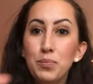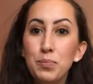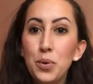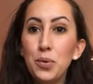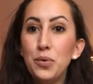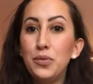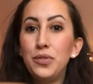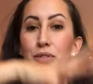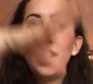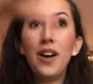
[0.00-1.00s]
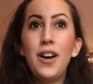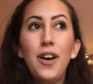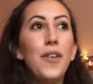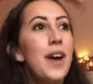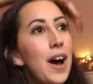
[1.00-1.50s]
move
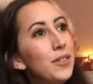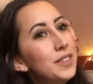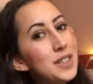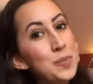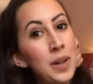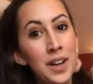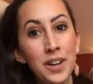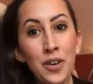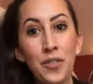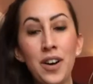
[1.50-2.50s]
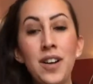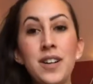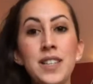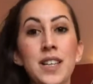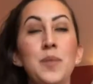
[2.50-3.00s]
around this planet of
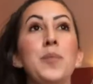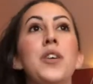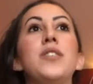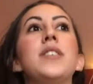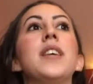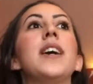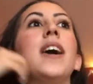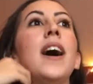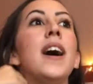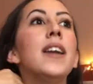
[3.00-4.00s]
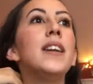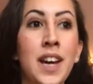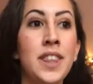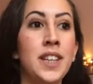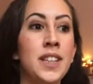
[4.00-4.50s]
ours as much as I can. I
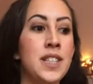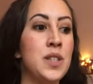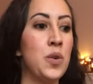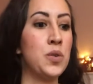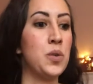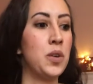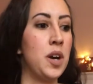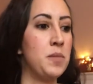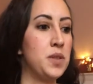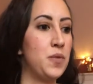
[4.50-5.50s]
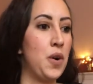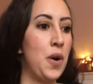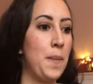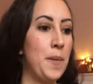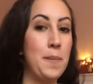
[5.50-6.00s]
think this also comes
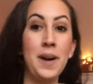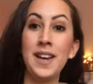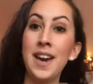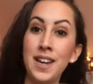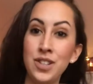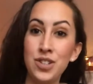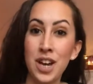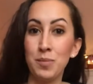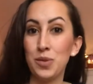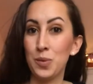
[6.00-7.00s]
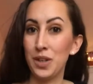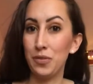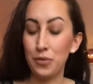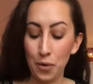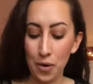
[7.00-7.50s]
from my age. I'm
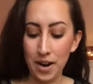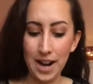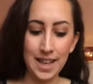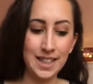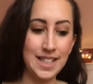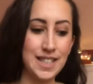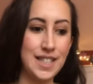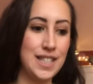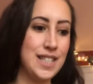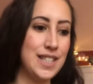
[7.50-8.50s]
24 and this is